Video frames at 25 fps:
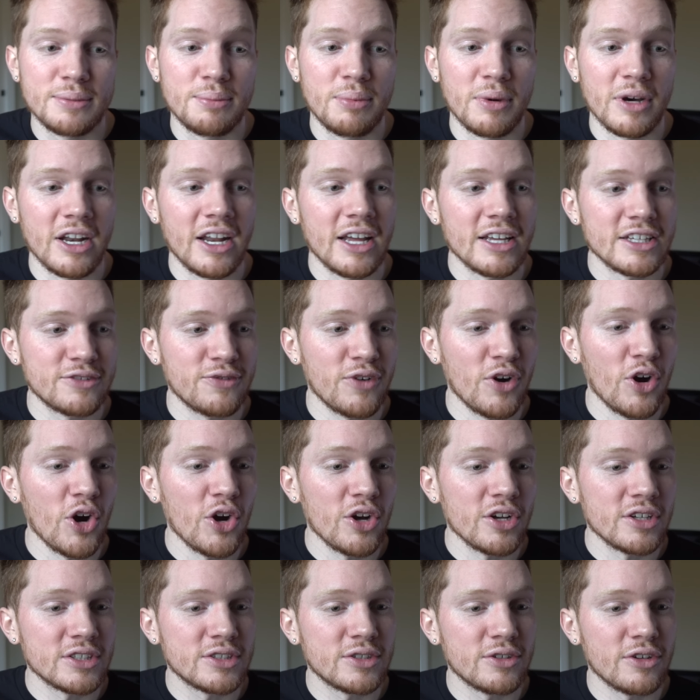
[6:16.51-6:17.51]
but as
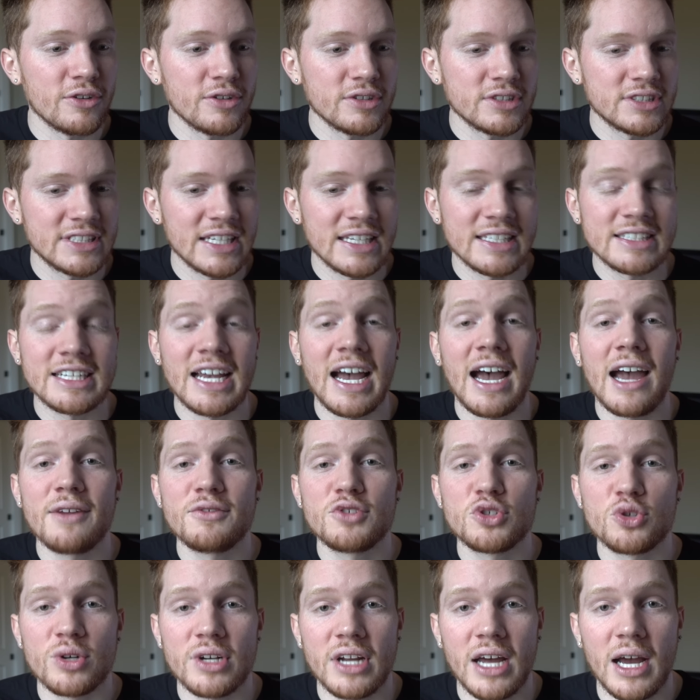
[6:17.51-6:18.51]
far as since
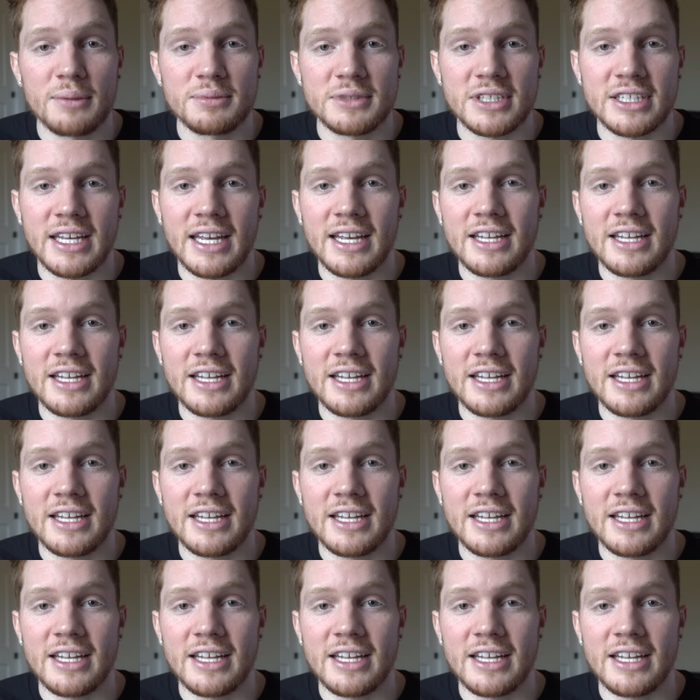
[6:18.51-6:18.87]
I've joined Optic